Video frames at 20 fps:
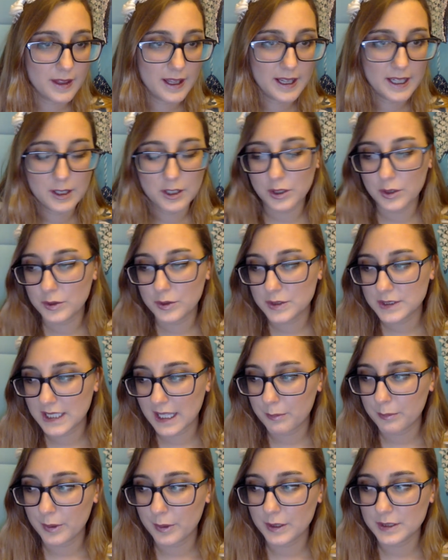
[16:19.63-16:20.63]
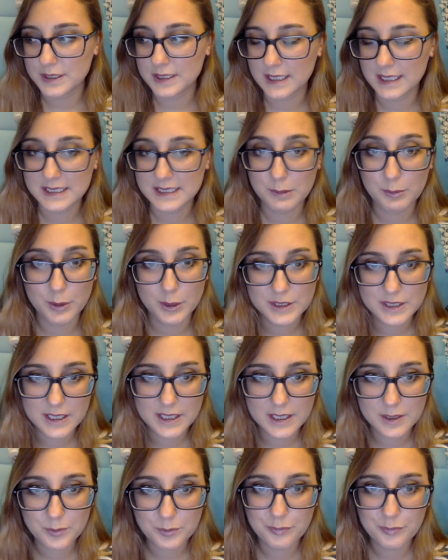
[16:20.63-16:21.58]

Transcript: use that person as a person.